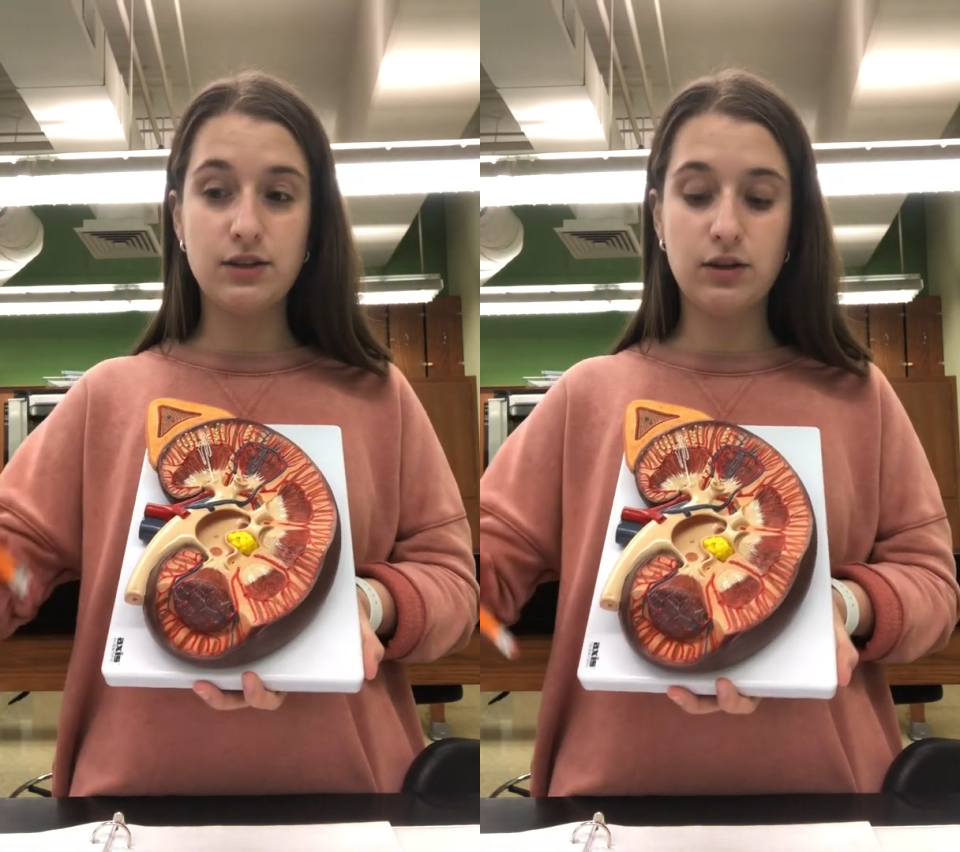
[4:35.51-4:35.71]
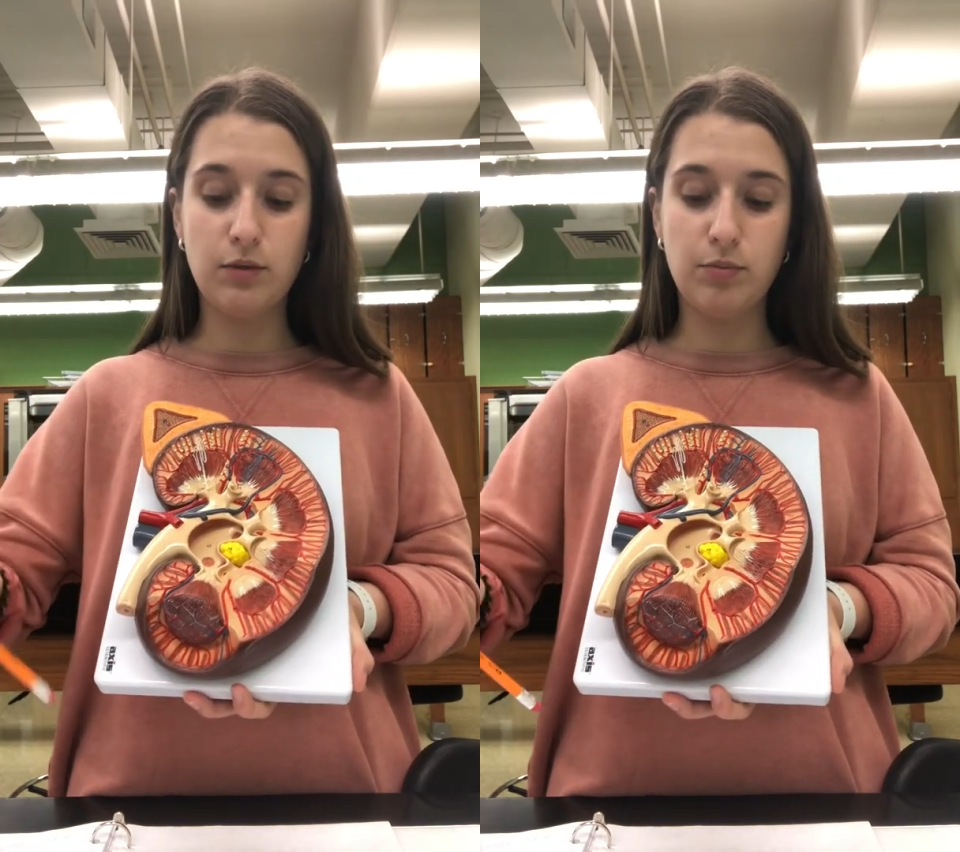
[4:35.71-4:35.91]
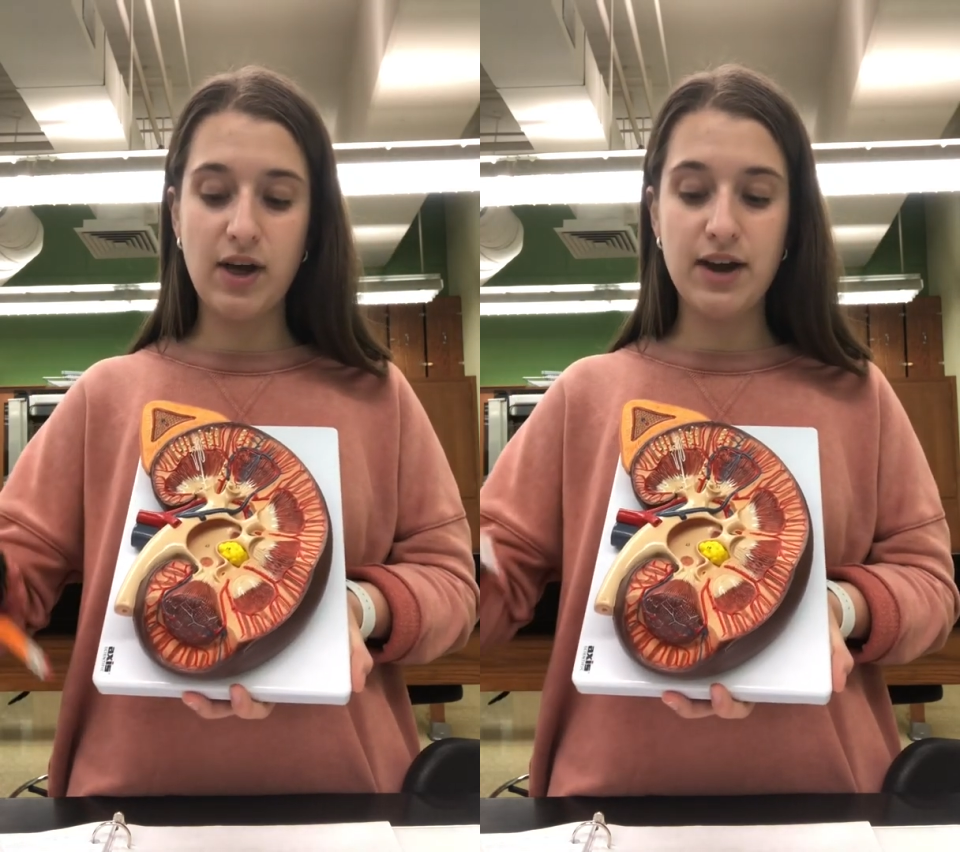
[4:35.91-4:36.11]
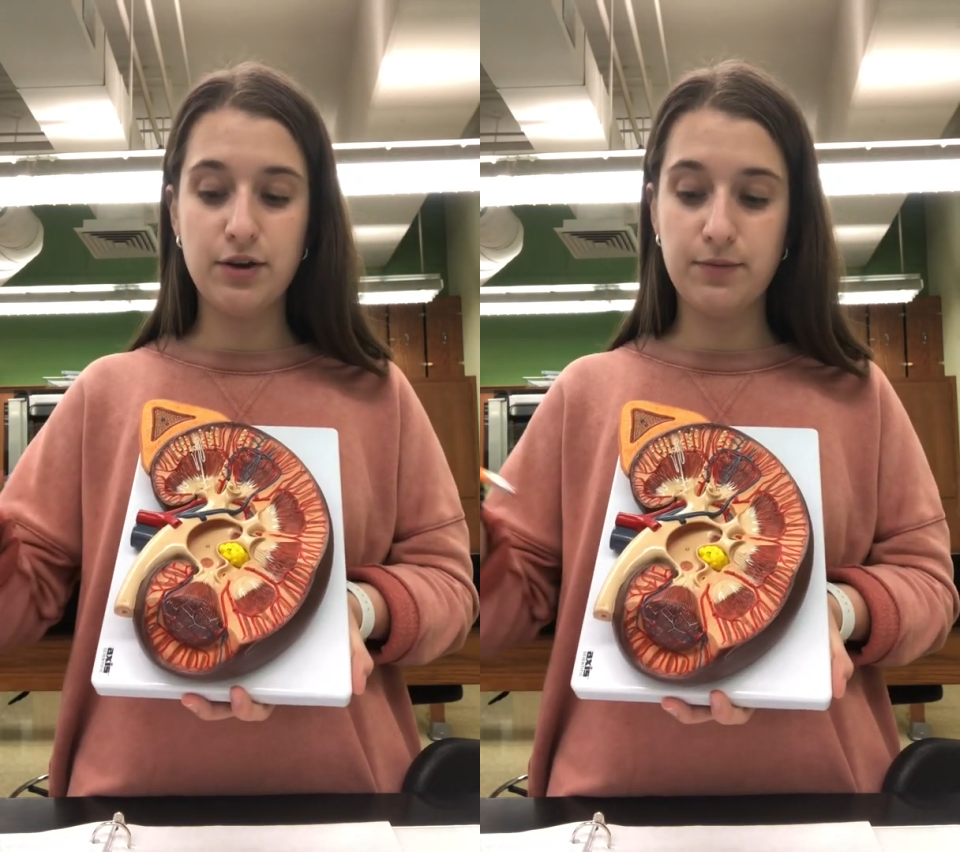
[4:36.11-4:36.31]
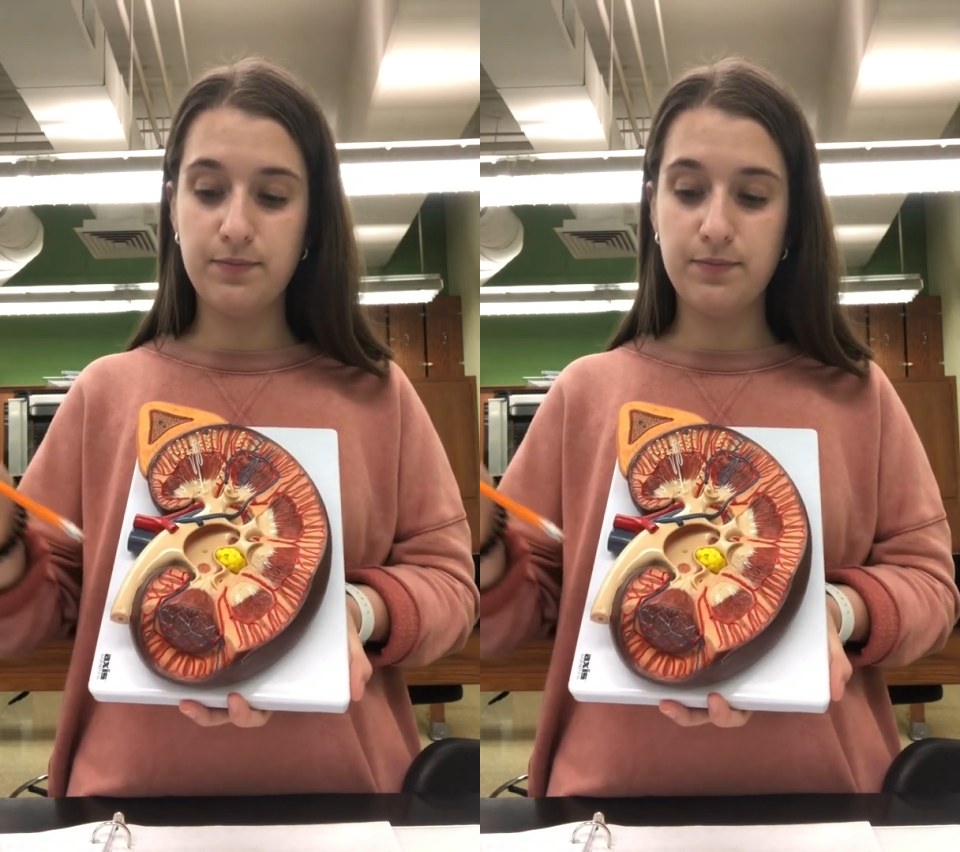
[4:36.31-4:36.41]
to the bladder.